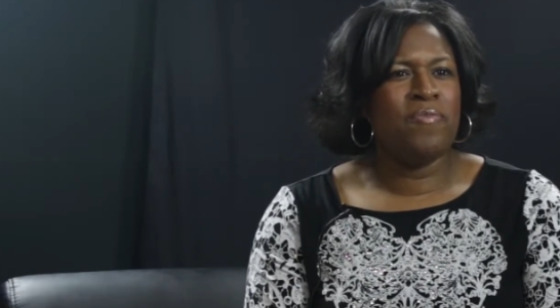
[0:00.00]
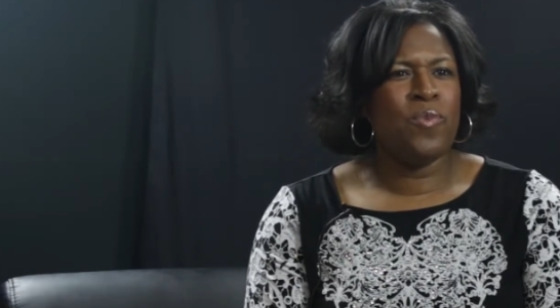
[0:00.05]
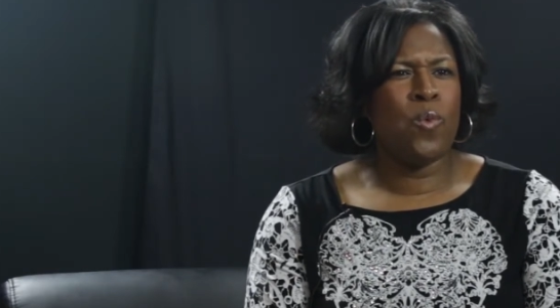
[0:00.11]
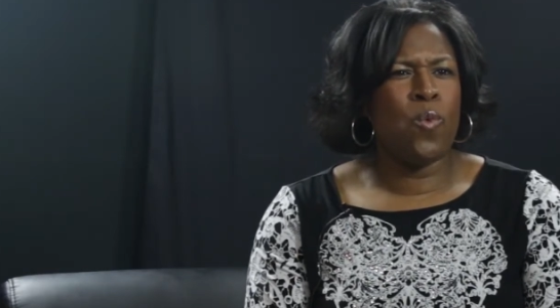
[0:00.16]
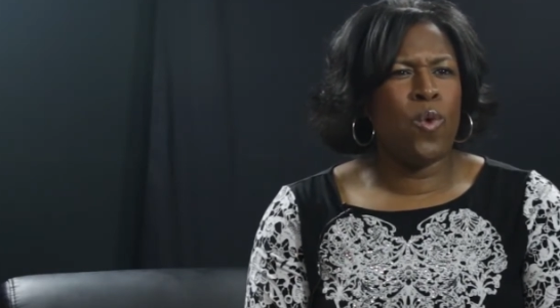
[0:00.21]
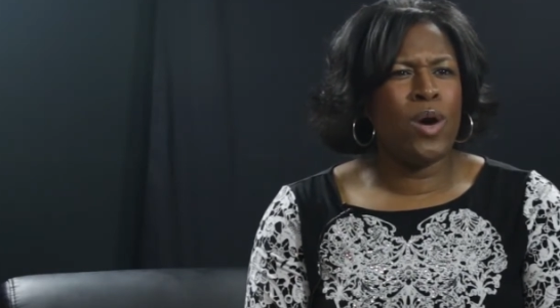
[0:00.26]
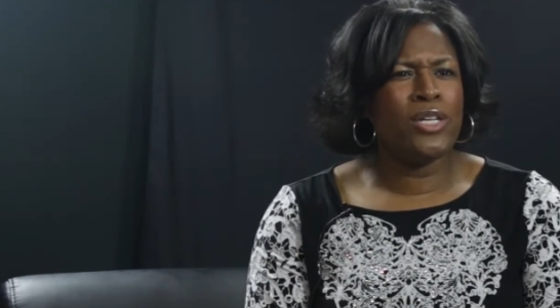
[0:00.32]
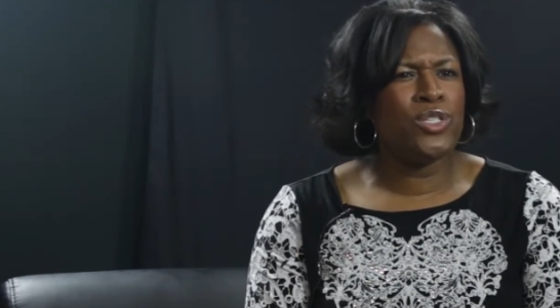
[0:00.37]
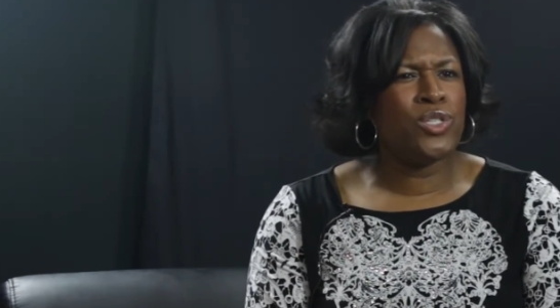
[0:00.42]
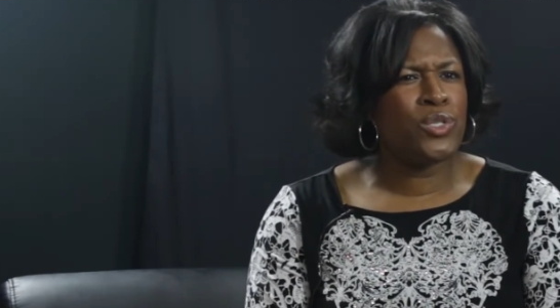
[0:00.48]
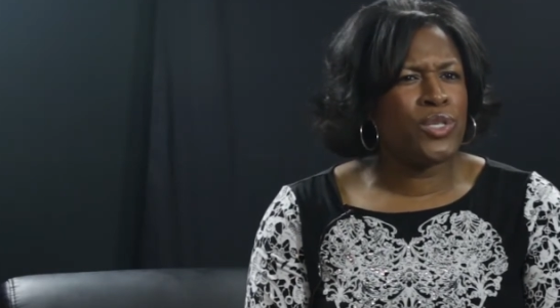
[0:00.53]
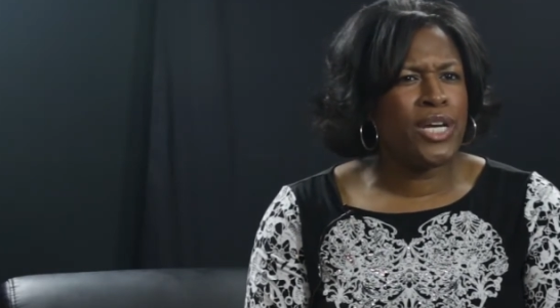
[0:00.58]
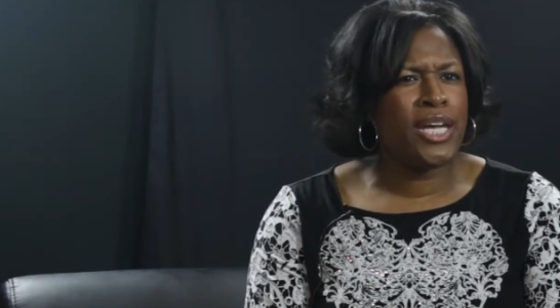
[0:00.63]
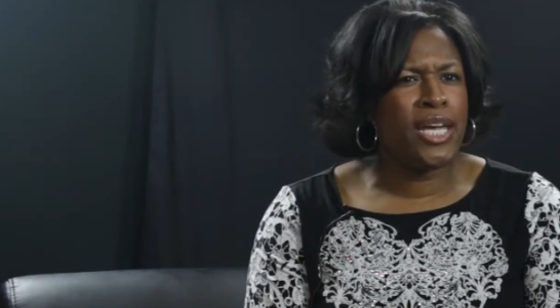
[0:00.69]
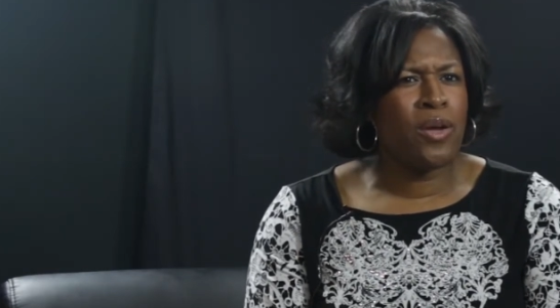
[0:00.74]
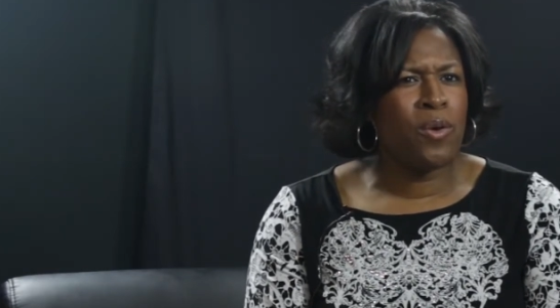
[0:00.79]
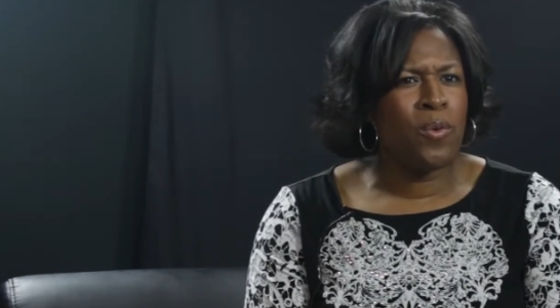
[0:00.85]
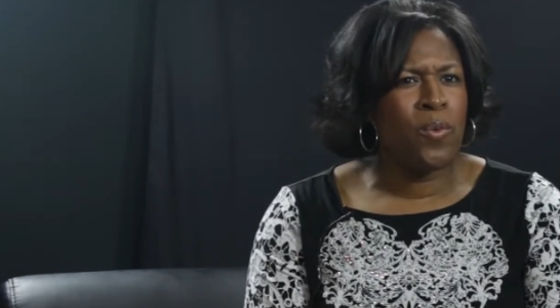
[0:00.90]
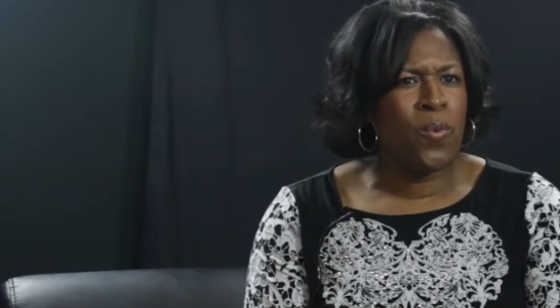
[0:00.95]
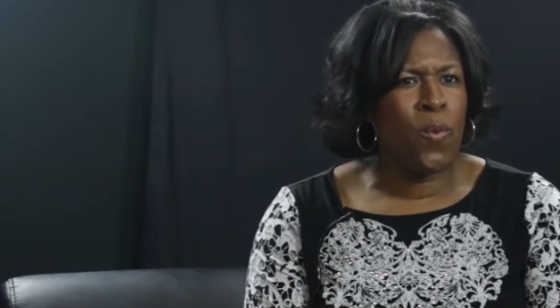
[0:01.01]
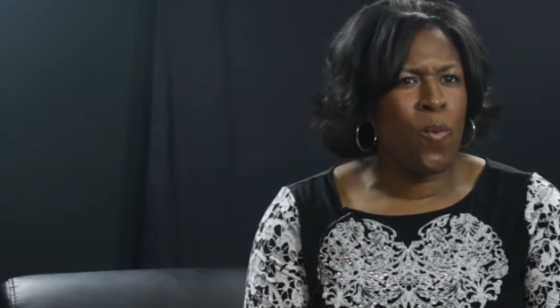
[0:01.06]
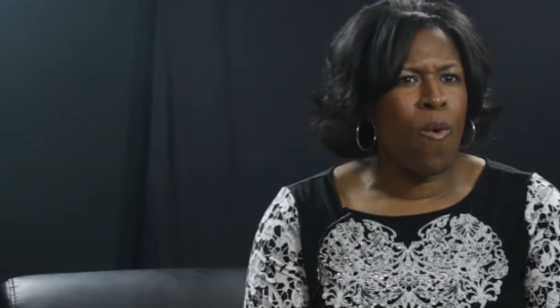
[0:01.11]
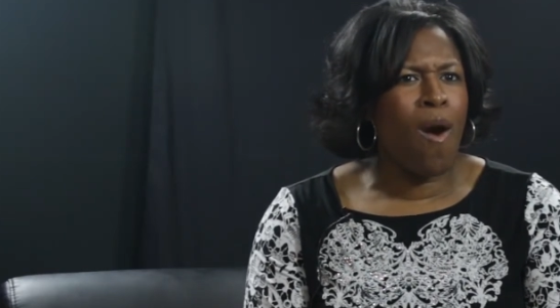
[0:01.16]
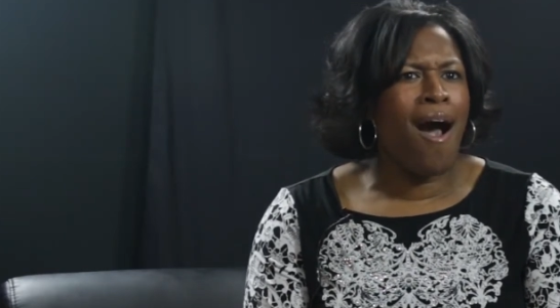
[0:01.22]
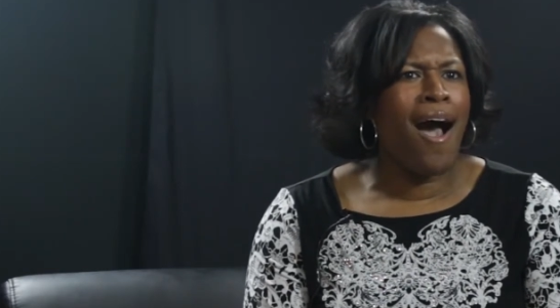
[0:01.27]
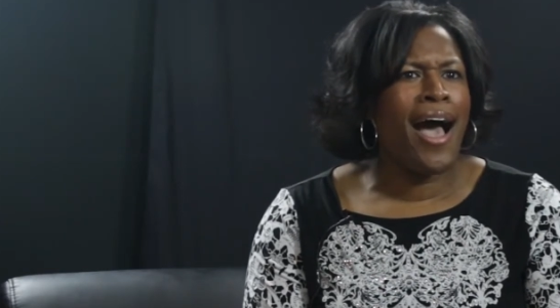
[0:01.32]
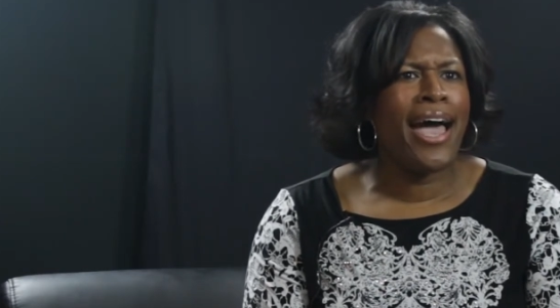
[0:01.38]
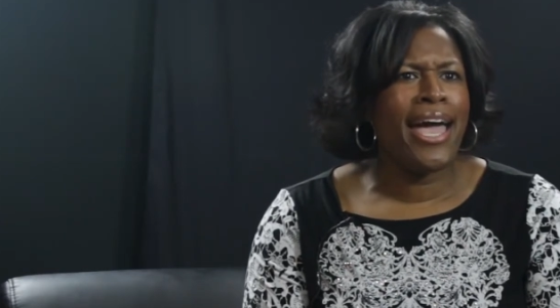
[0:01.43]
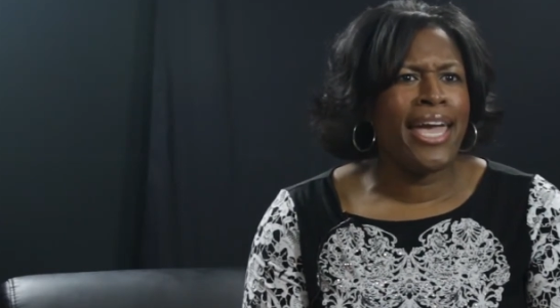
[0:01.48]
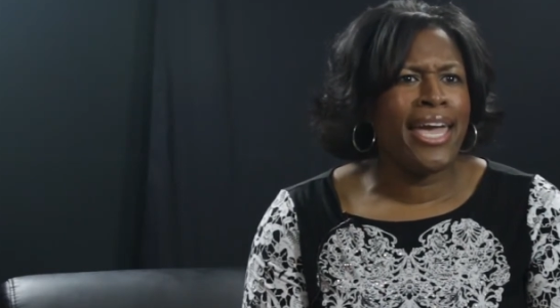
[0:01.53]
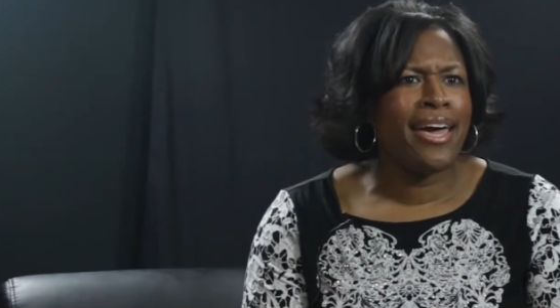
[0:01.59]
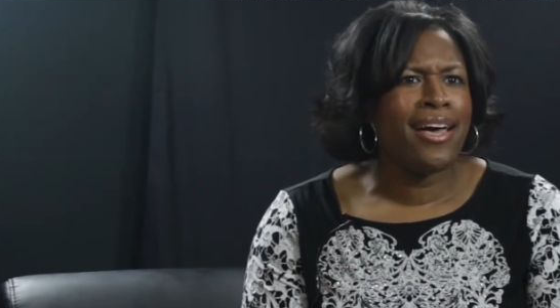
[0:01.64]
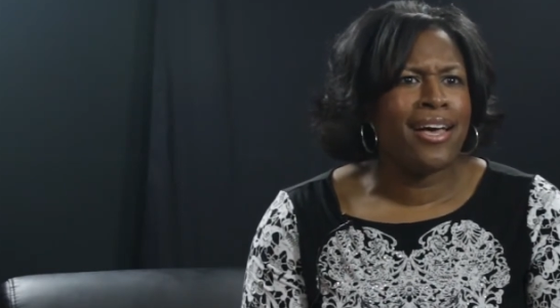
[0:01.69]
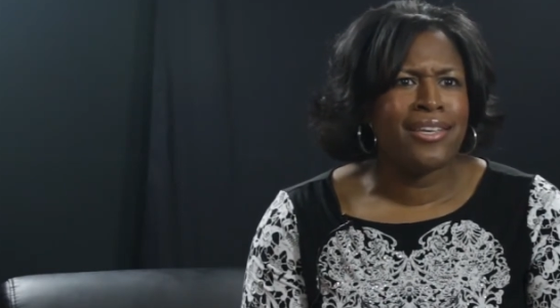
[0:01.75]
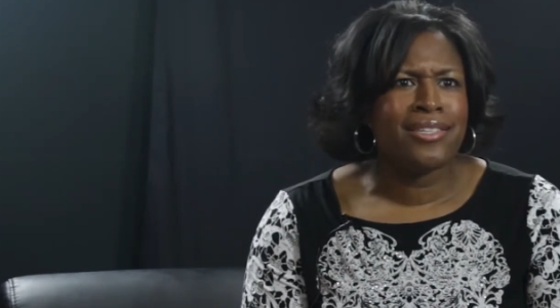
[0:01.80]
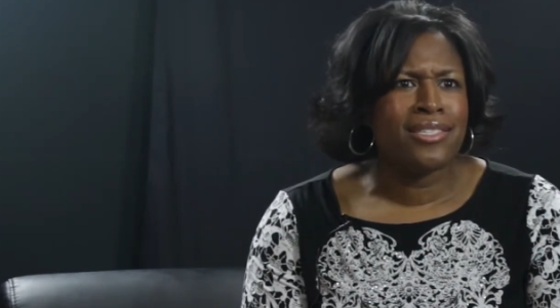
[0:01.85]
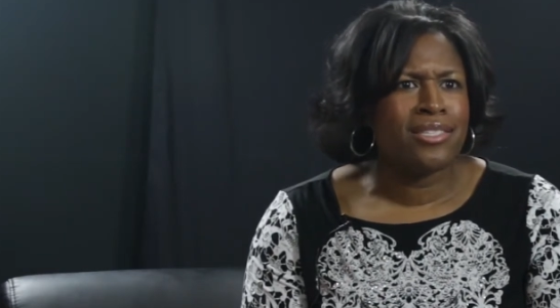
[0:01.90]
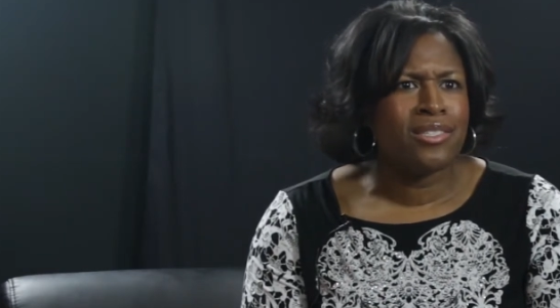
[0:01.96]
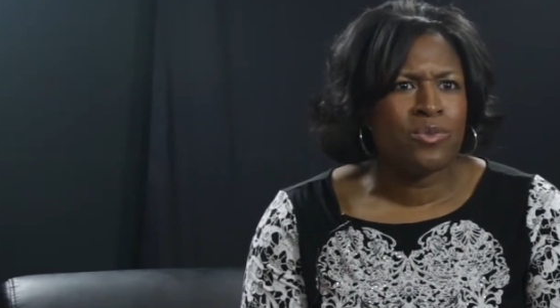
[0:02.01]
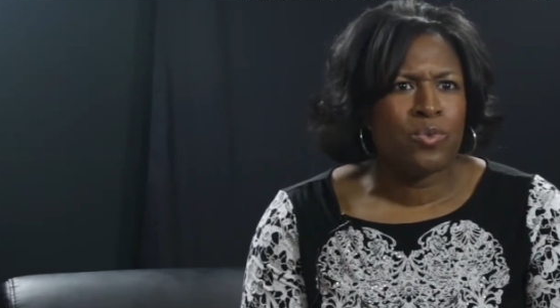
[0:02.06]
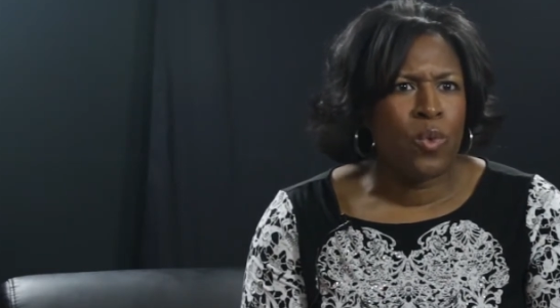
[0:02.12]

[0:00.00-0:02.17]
wondering why us,